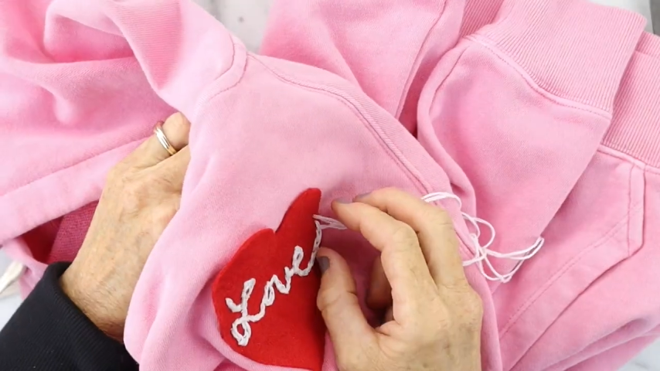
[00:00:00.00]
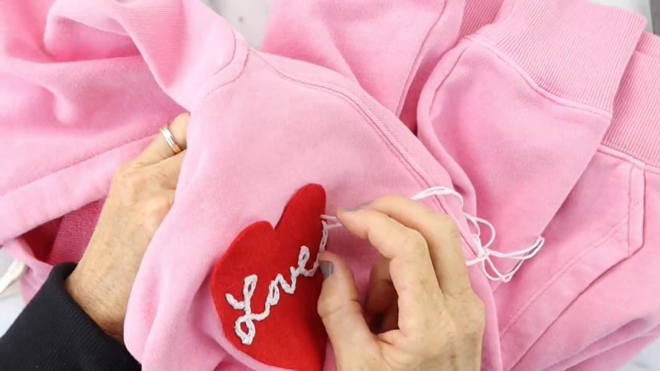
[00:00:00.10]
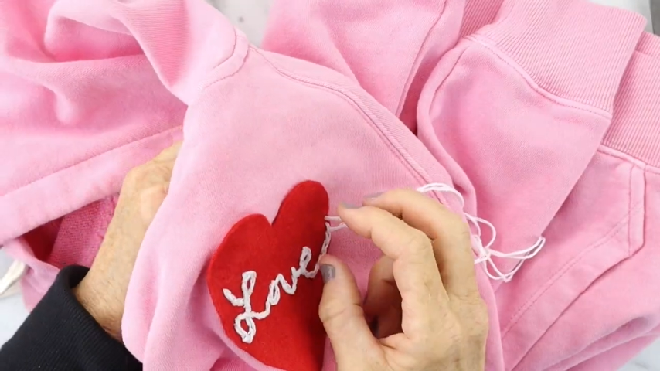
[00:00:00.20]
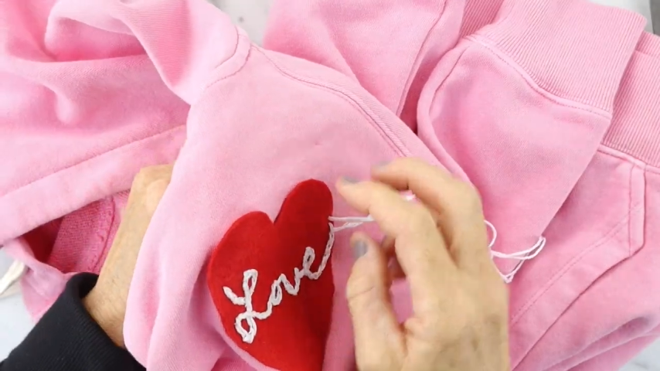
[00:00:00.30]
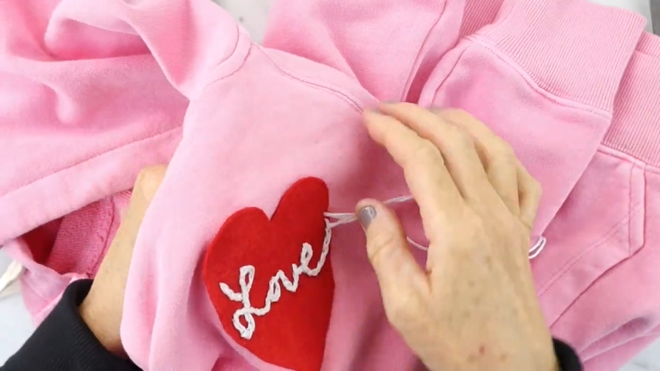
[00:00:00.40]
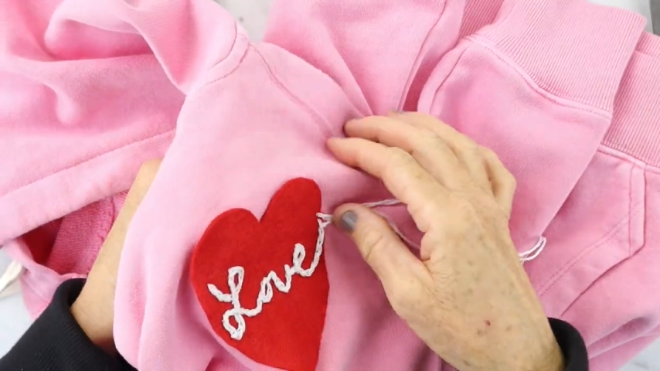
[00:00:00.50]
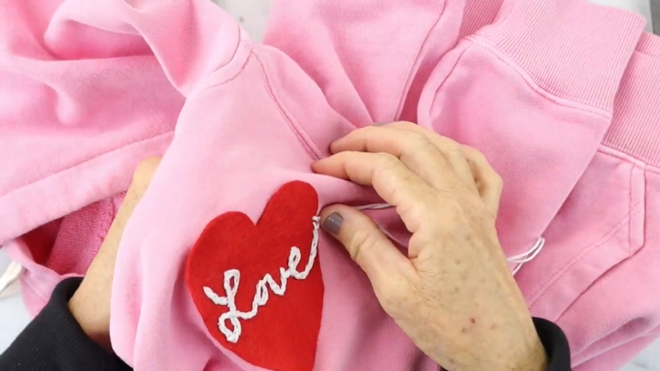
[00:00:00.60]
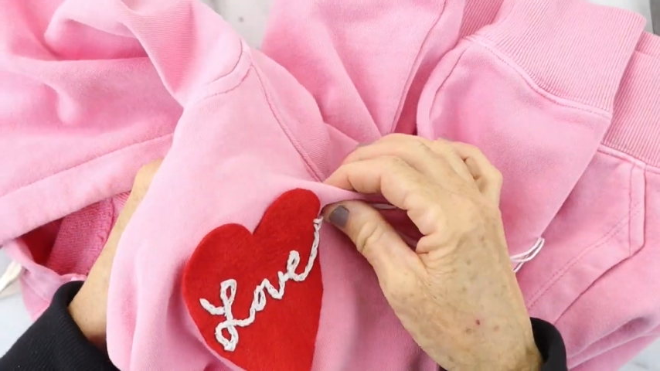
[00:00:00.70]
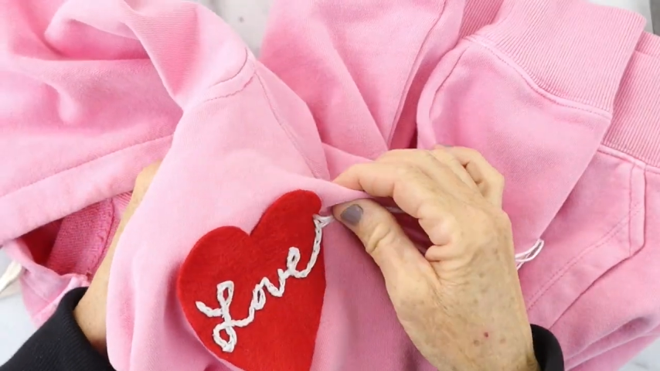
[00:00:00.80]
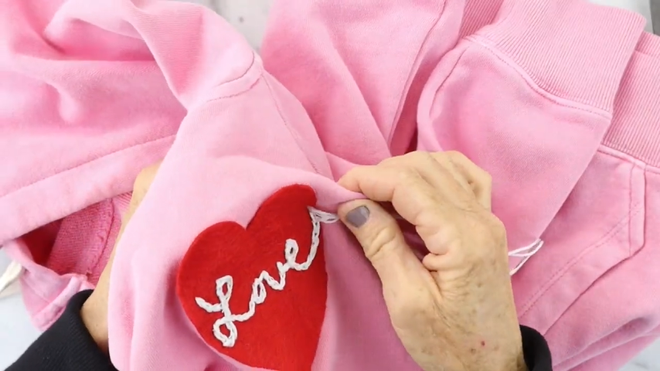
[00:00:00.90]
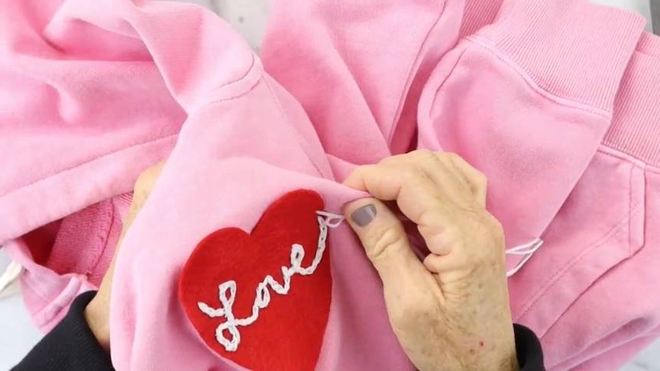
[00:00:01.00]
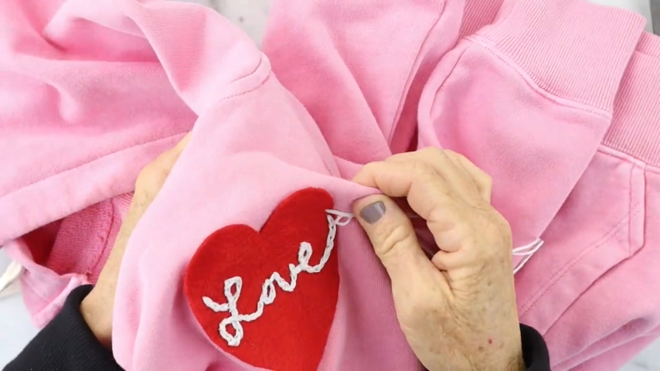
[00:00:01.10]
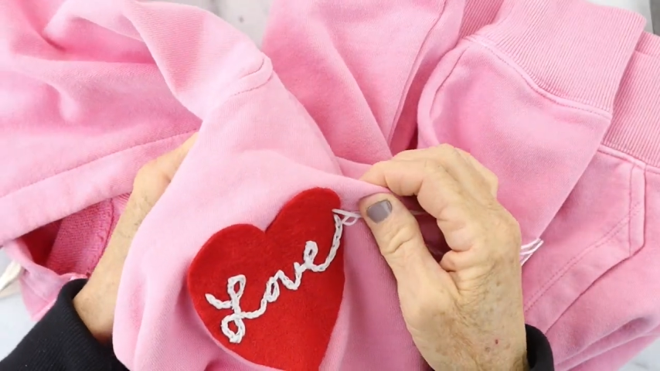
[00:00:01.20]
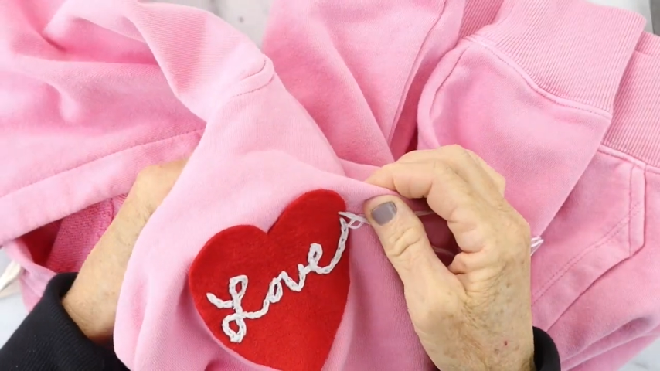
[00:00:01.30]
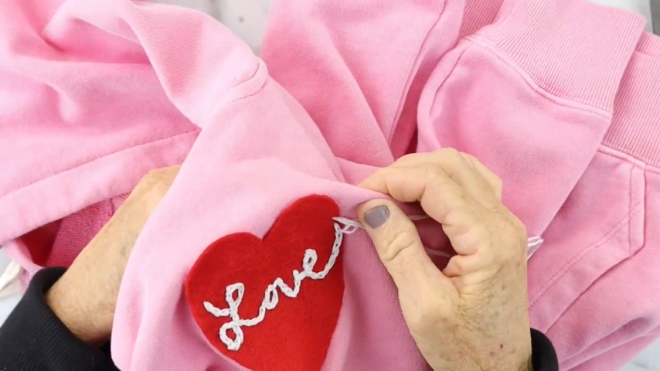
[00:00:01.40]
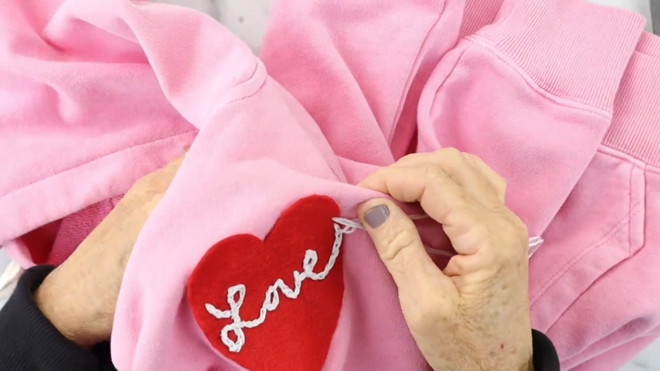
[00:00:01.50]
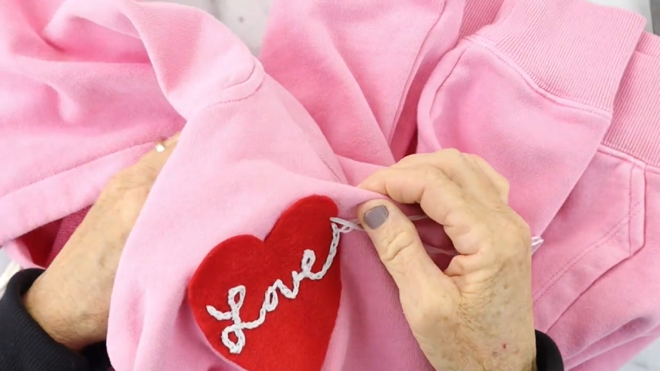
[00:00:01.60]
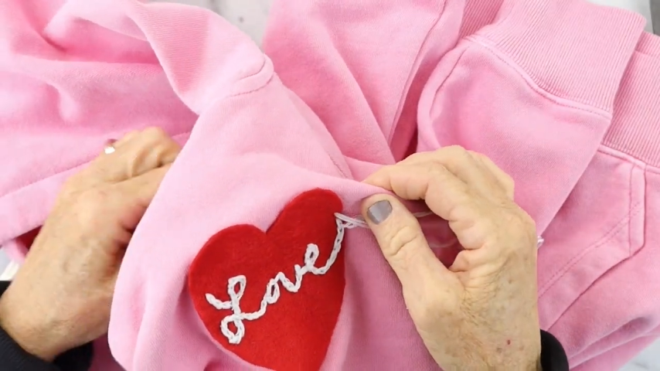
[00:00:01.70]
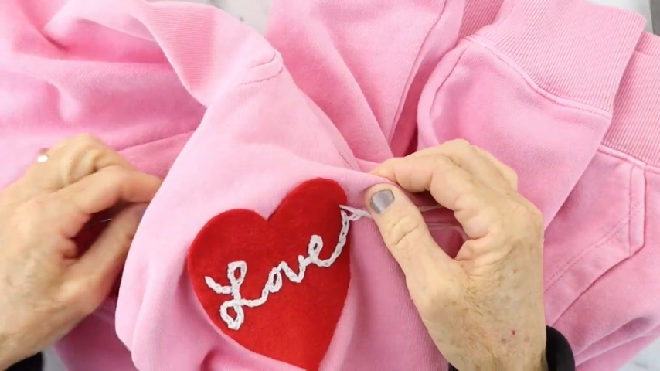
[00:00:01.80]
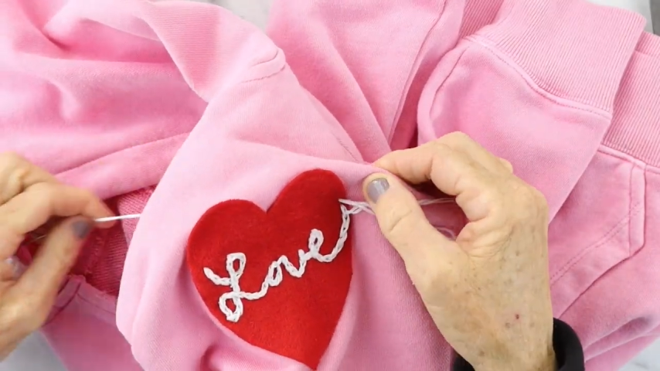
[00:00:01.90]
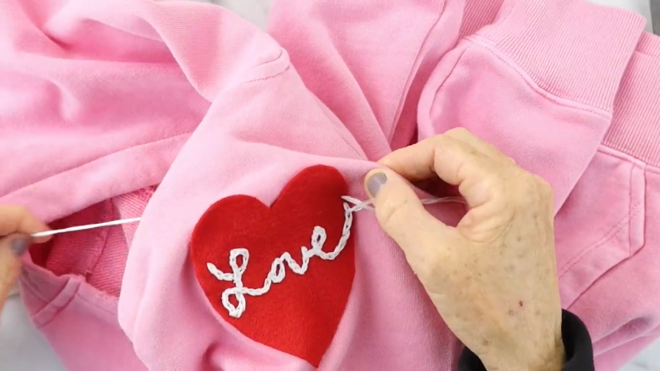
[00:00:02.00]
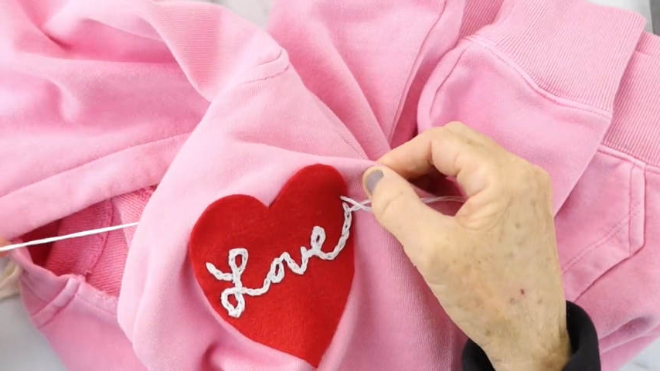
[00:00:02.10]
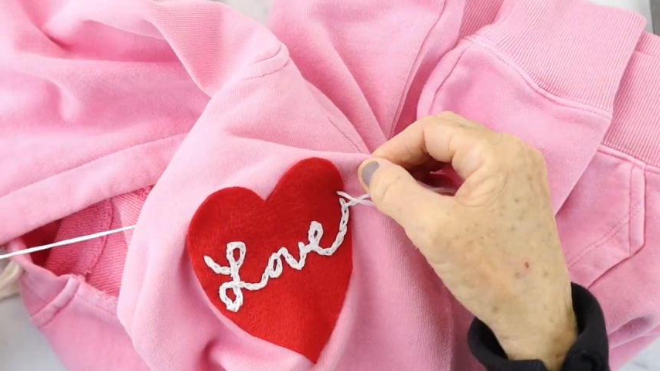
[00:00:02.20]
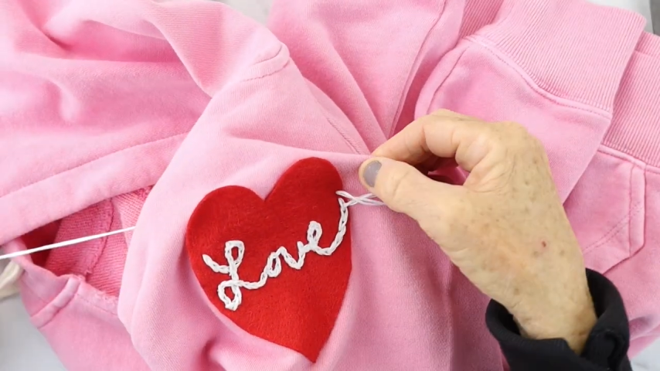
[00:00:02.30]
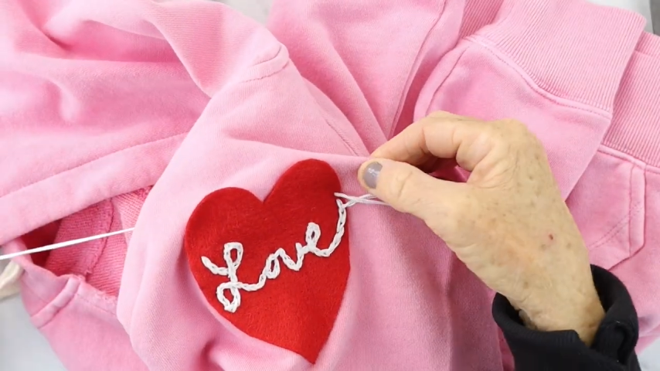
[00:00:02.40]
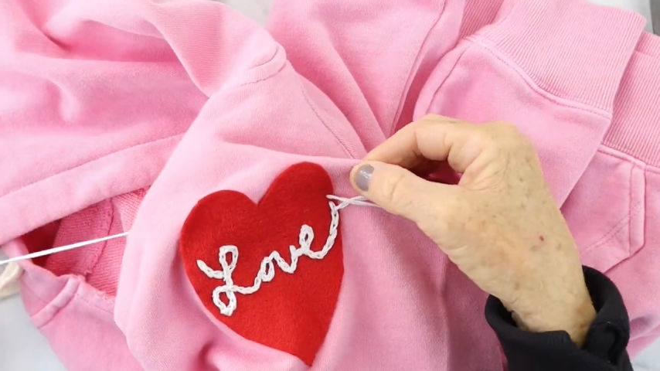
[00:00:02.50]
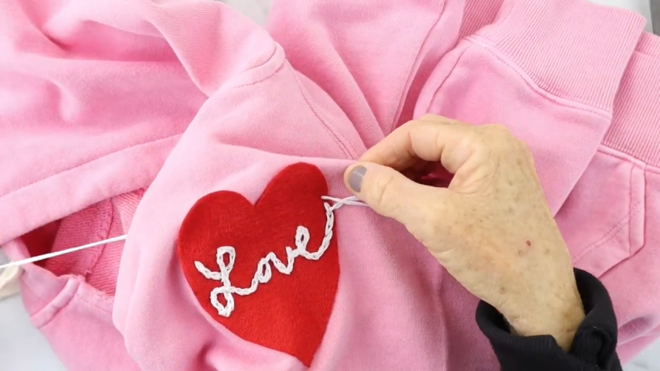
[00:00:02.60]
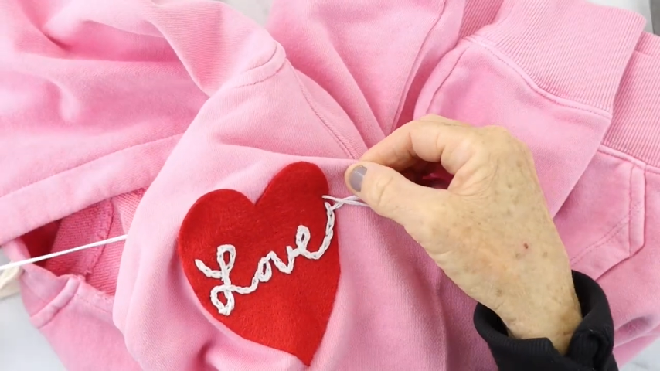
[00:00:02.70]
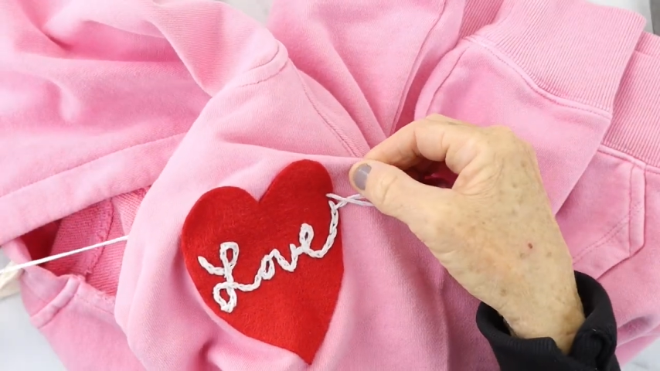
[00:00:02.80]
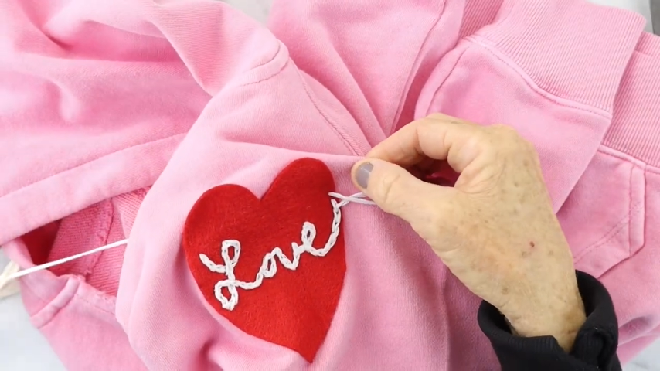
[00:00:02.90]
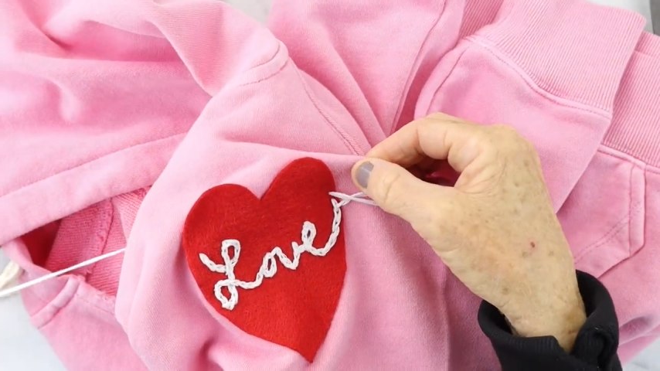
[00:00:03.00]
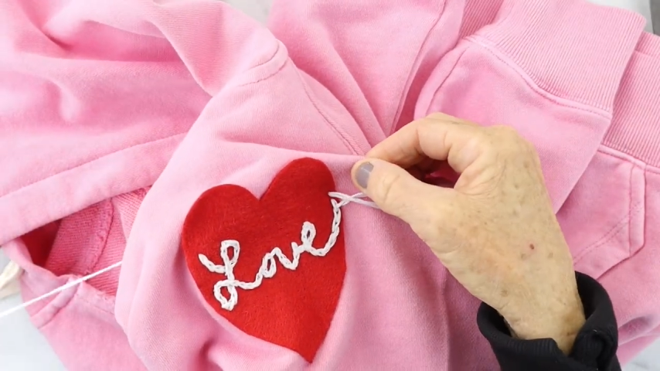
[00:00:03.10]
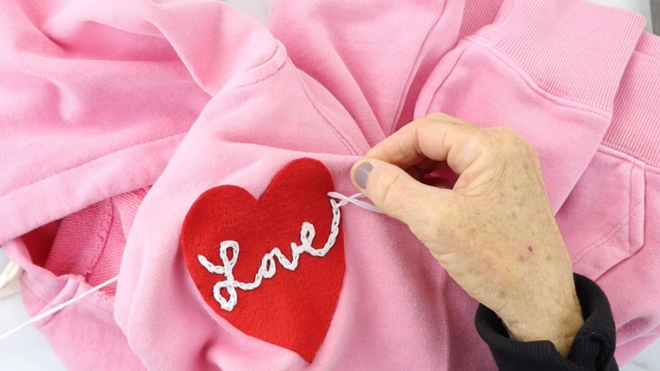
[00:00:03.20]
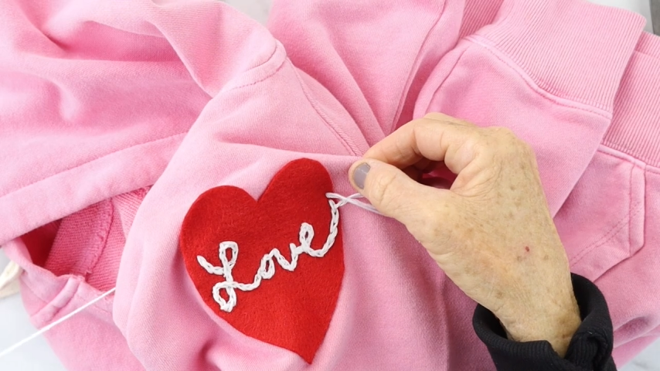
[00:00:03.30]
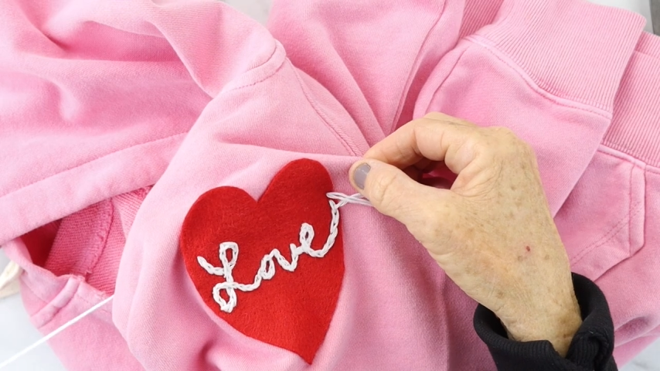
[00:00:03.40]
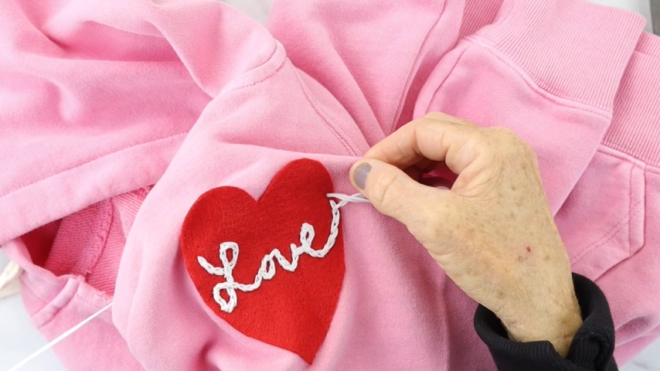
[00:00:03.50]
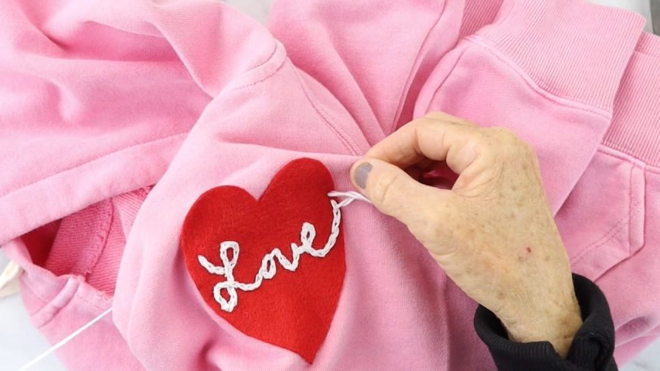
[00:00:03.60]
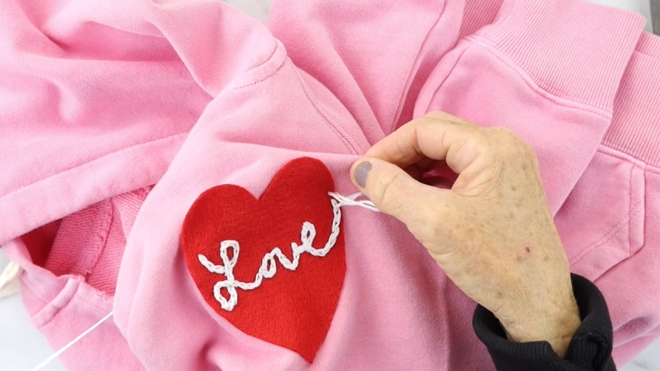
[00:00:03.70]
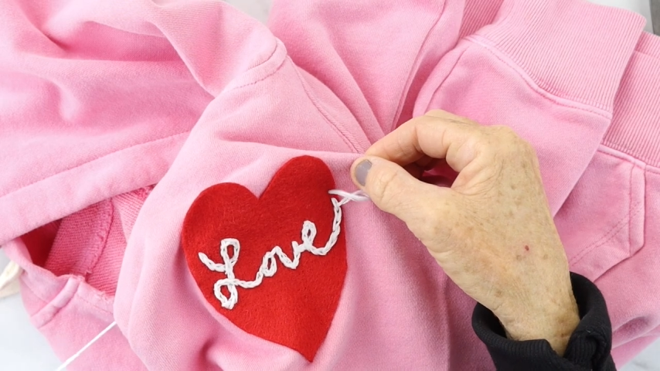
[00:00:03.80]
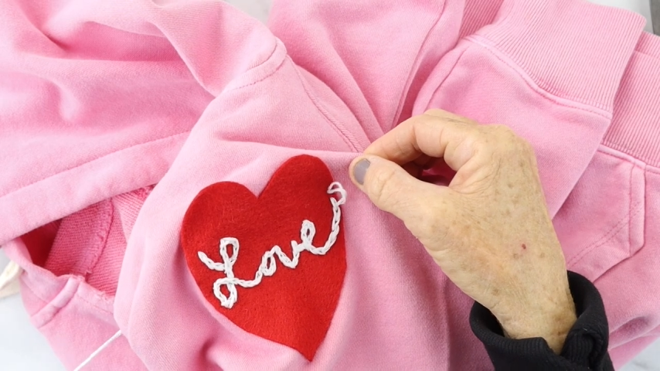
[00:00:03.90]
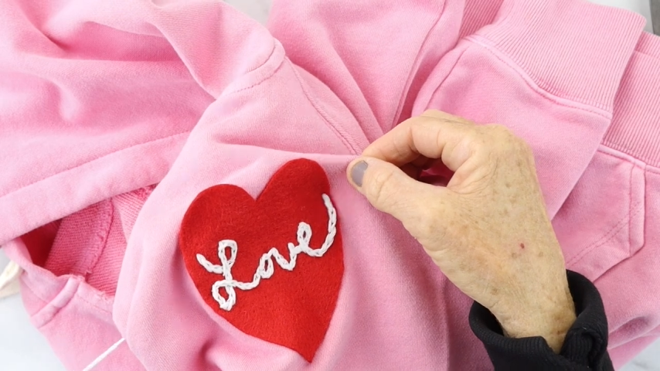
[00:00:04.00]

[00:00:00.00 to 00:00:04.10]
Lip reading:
Nobody's mouth can be seen.